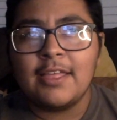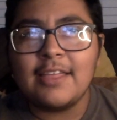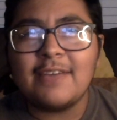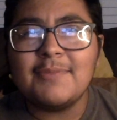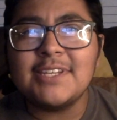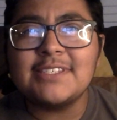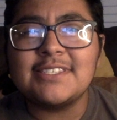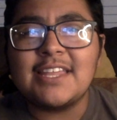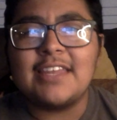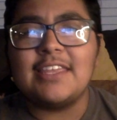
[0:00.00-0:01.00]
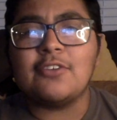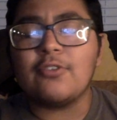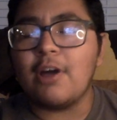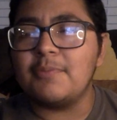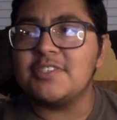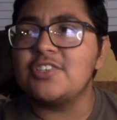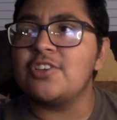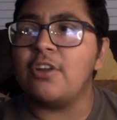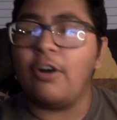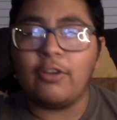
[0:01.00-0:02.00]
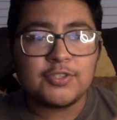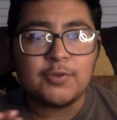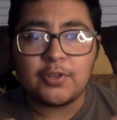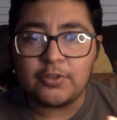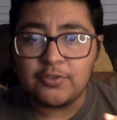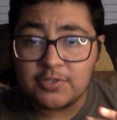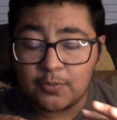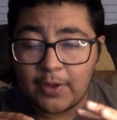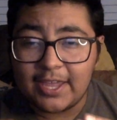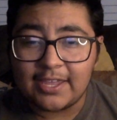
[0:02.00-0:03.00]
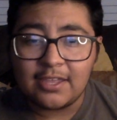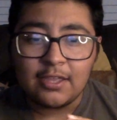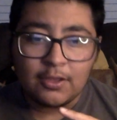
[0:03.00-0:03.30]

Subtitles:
that means that ecocomposition also includes the way